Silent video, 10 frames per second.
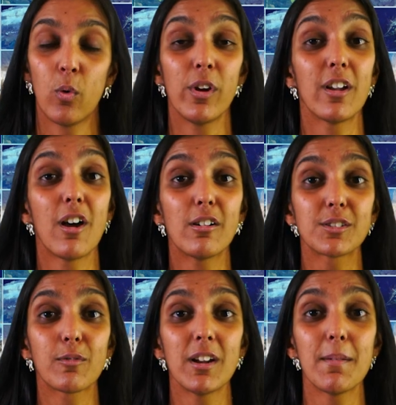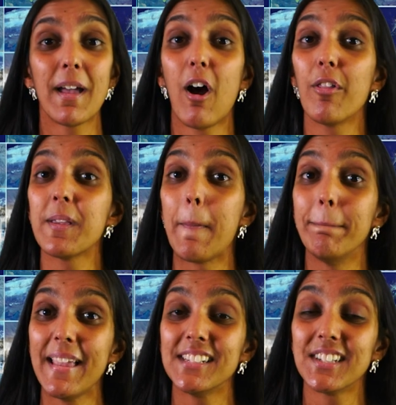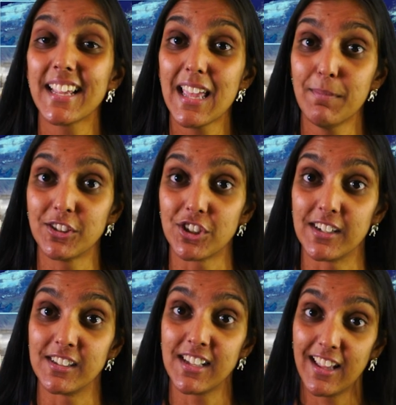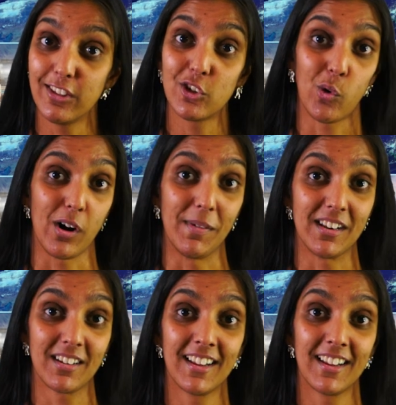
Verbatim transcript: where you can also read about all the amazing images in the tournament.